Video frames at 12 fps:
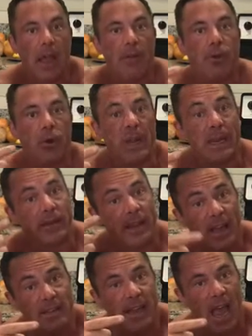If you eat
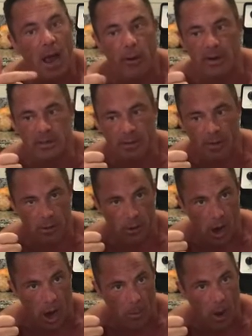less calories of other
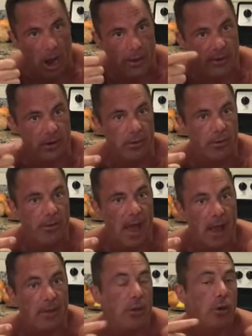carbohydrates or
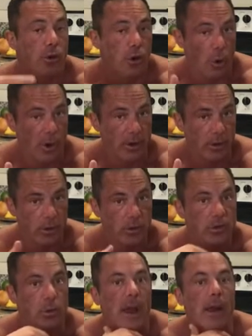fats, you're going to
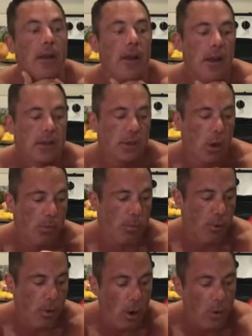lose weight. So
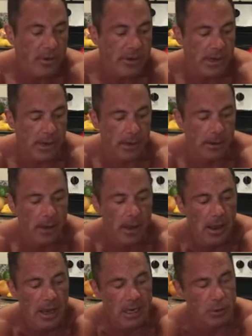protein
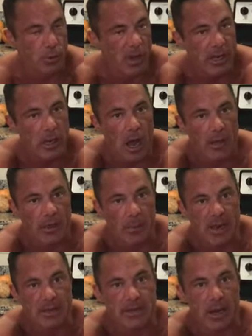is really not in the
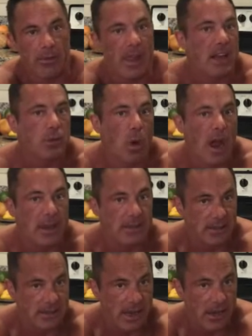mix here, and that's why
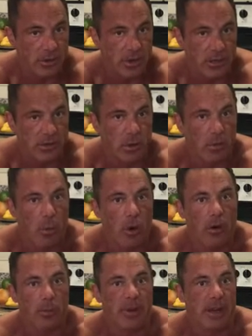it's essential and so
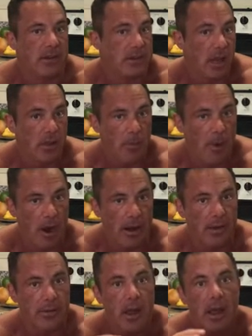important, because the other part
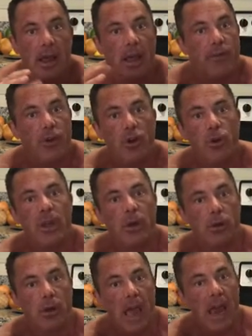is, if you're
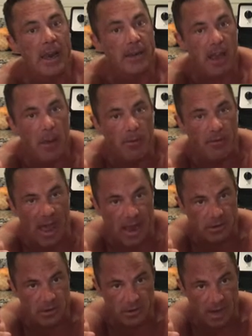doing any type of
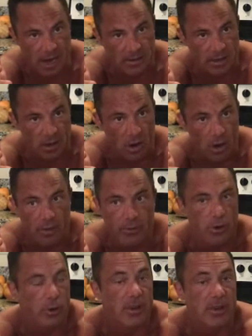exercise at all, if
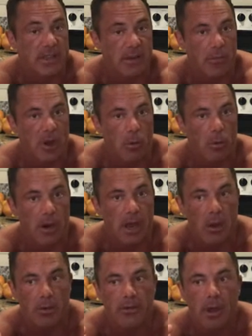you're doing the 7-minute
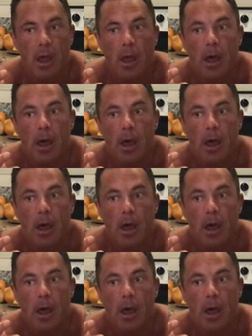workouts,